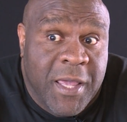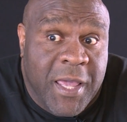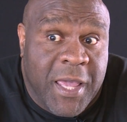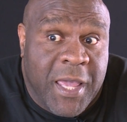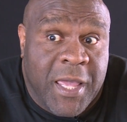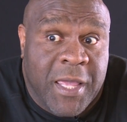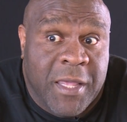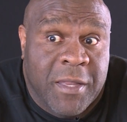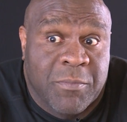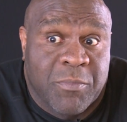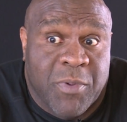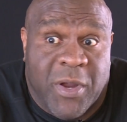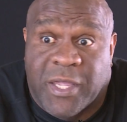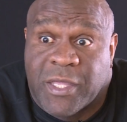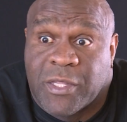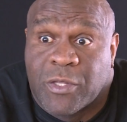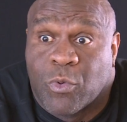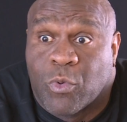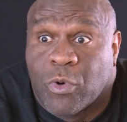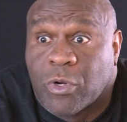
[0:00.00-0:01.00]
and
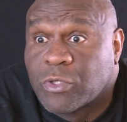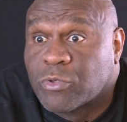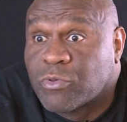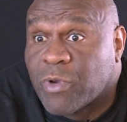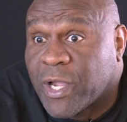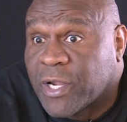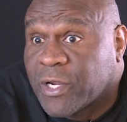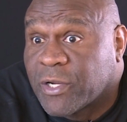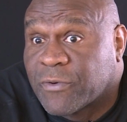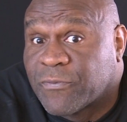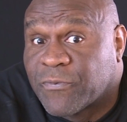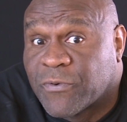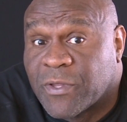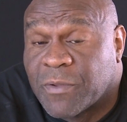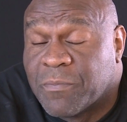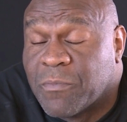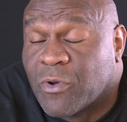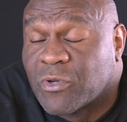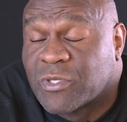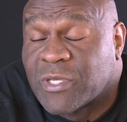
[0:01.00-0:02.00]
breaking the world record for
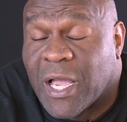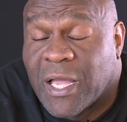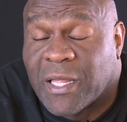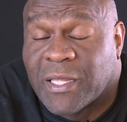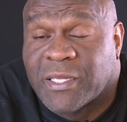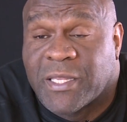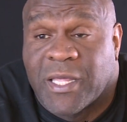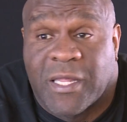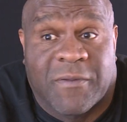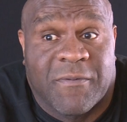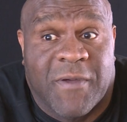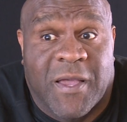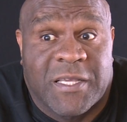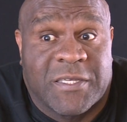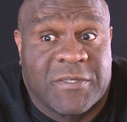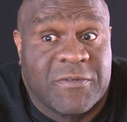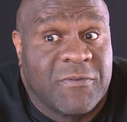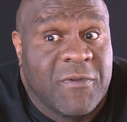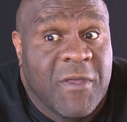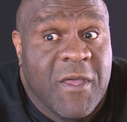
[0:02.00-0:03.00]
the most highly
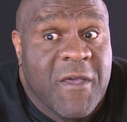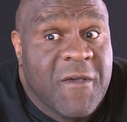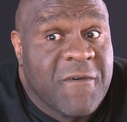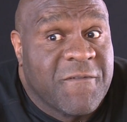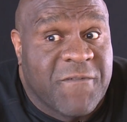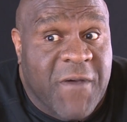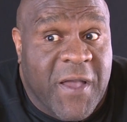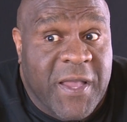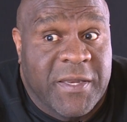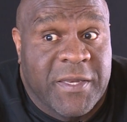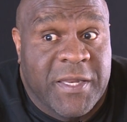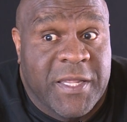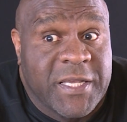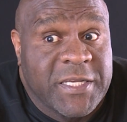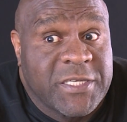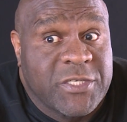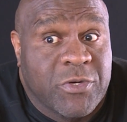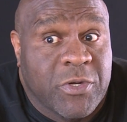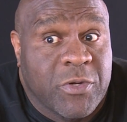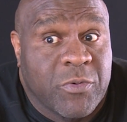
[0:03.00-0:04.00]
televised fight in
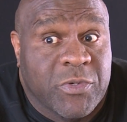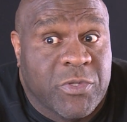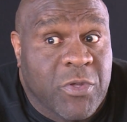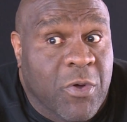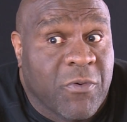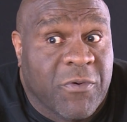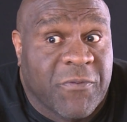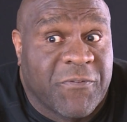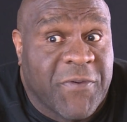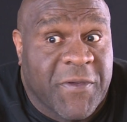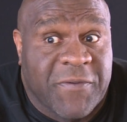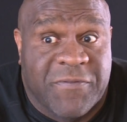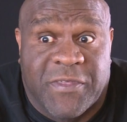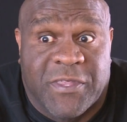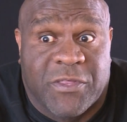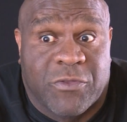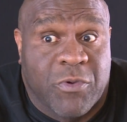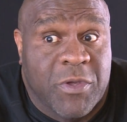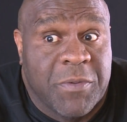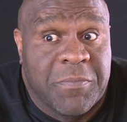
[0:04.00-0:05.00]
history with over
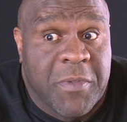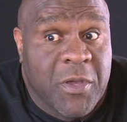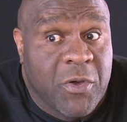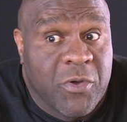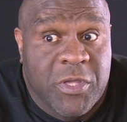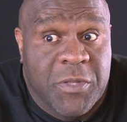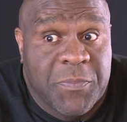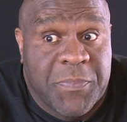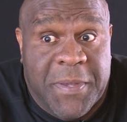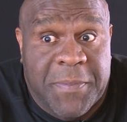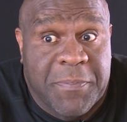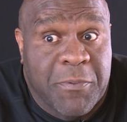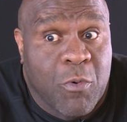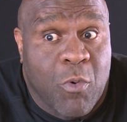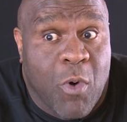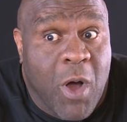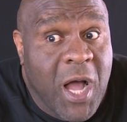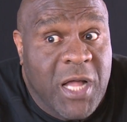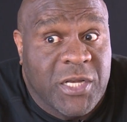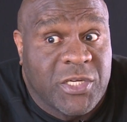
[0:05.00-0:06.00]
53 million people
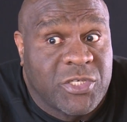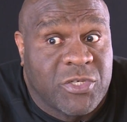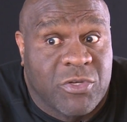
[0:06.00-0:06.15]
watched.